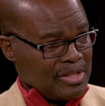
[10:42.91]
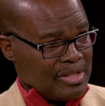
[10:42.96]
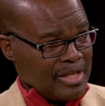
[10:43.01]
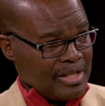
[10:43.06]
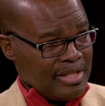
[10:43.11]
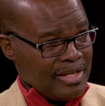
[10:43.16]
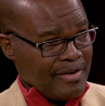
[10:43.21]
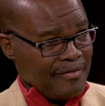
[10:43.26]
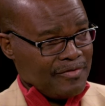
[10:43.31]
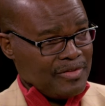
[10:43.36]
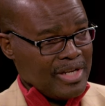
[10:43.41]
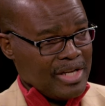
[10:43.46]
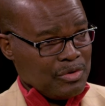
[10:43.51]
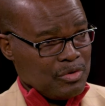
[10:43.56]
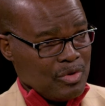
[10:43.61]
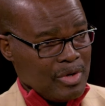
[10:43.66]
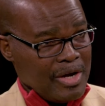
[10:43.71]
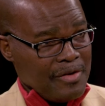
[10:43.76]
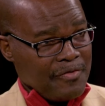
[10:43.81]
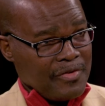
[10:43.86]
that they have done
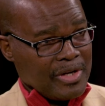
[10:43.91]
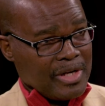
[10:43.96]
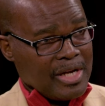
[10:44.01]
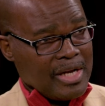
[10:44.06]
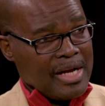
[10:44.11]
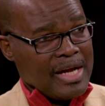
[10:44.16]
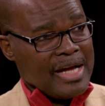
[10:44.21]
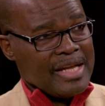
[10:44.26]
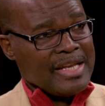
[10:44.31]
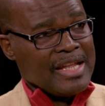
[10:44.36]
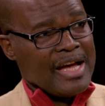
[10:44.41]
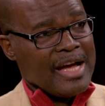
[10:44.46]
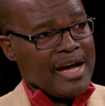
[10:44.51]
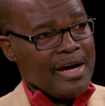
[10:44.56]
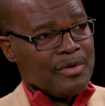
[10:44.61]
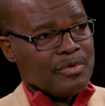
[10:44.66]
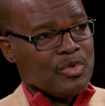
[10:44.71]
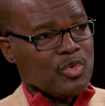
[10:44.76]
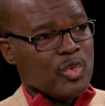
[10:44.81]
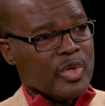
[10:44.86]
to Africa and
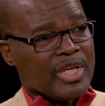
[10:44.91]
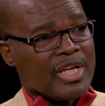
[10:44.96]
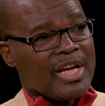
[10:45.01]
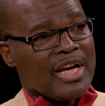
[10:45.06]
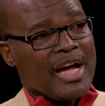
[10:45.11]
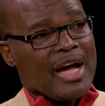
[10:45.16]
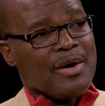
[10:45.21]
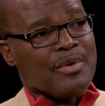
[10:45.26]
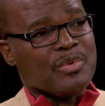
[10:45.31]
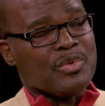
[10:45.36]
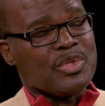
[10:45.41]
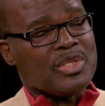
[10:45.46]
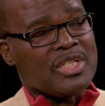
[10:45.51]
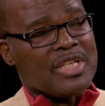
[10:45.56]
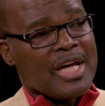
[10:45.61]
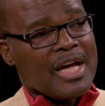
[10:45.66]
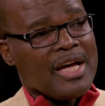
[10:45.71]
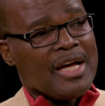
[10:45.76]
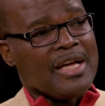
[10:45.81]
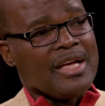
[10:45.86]
how do we
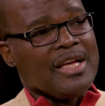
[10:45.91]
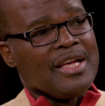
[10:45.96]
counter,